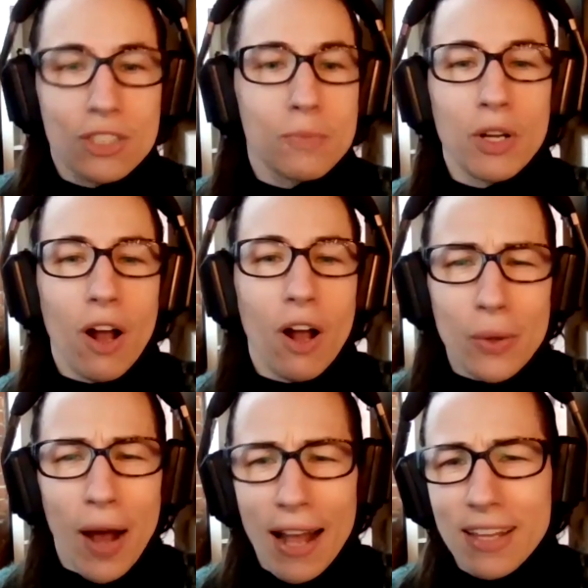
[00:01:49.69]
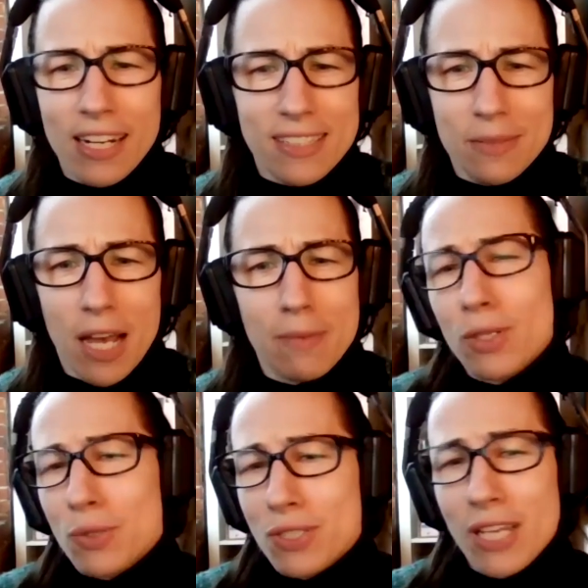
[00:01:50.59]
but also highlighting sometimes
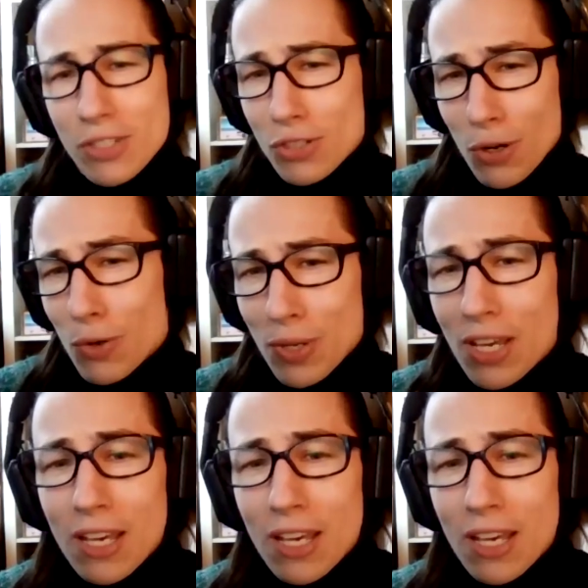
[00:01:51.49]
those lesser known